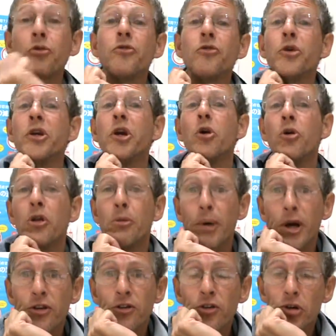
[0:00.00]
of doing it on the
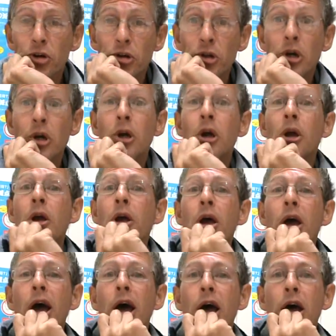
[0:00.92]
bicycle,
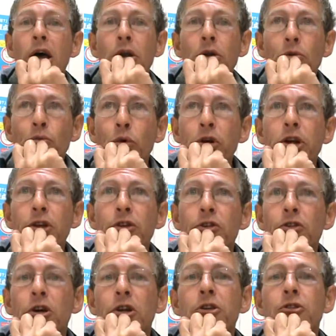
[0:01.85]
and when I
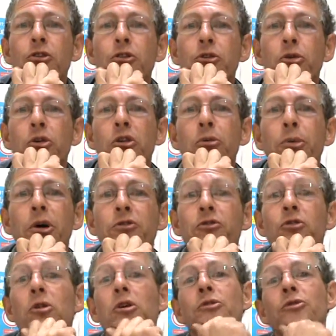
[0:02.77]
decided to do it on the
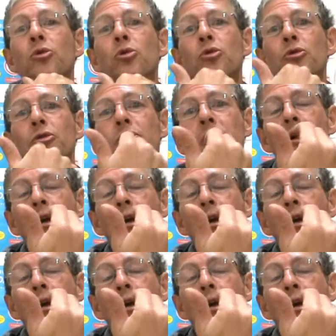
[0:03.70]
bicycle, I thought